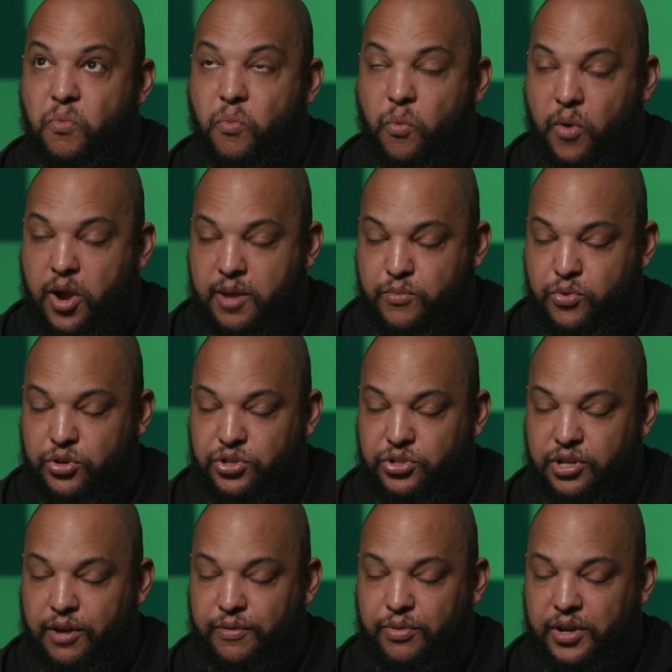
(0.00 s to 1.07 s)
way more
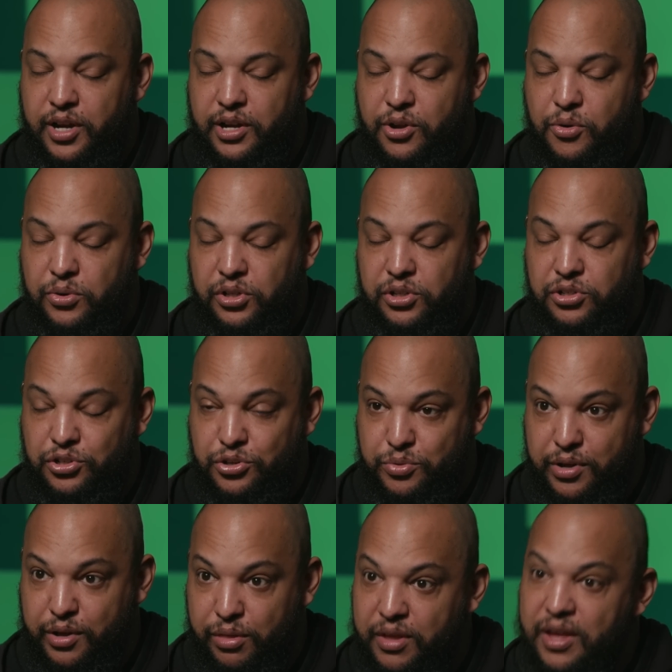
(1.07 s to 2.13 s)
stuff than I know what to do
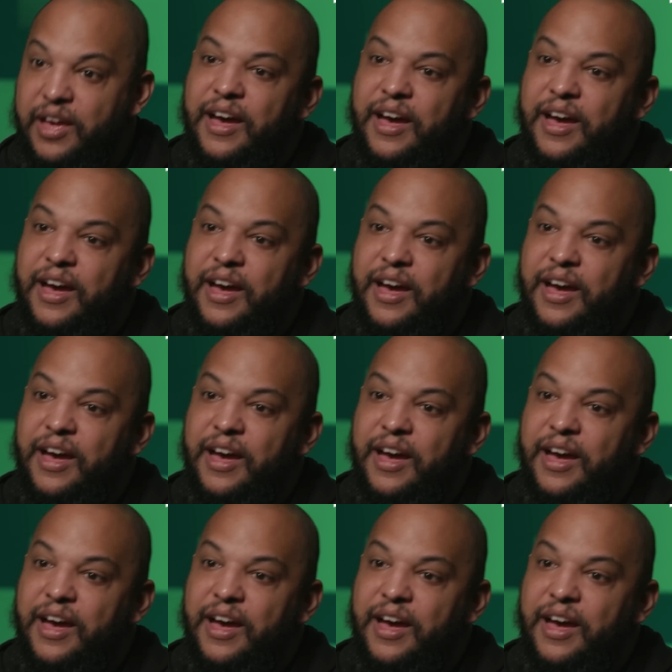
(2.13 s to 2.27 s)
with.